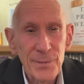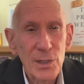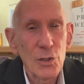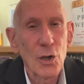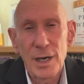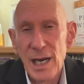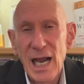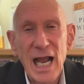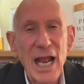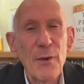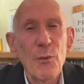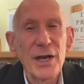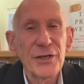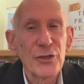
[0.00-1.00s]
Look, I
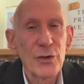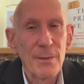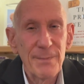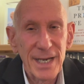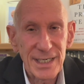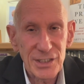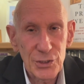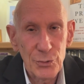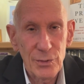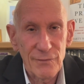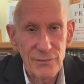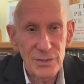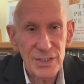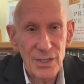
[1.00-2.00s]
want you to pass
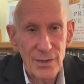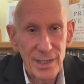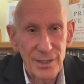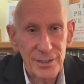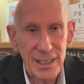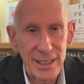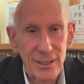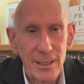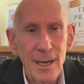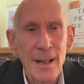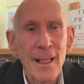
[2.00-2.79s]
universal health care